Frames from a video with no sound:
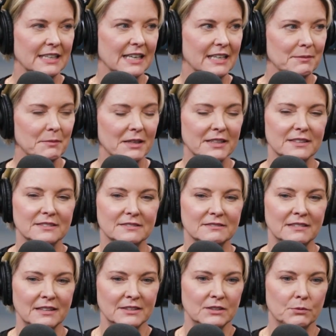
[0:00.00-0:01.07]
And I'm like,
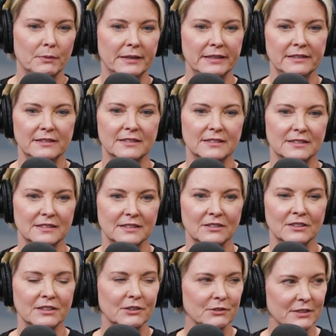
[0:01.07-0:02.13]
that's sweet. They're
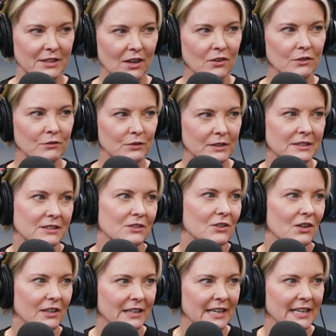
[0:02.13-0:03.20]
going to go see all their friends, and they're
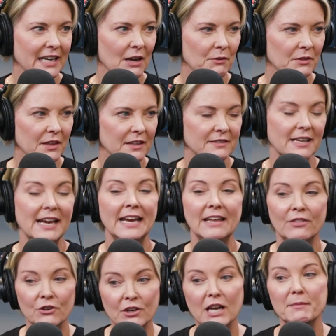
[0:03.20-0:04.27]
not going to hang out with us.
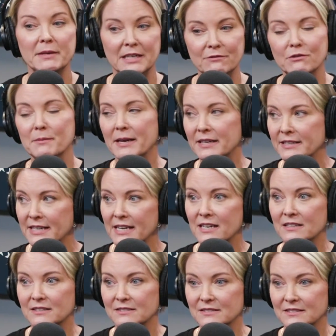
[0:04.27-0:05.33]
And they're coming in from out of
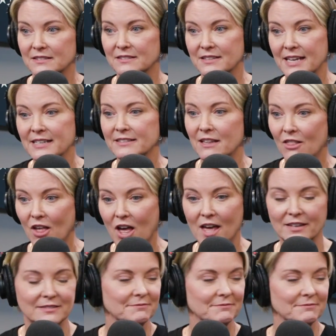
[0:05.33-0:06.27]
town. Thanks a lot.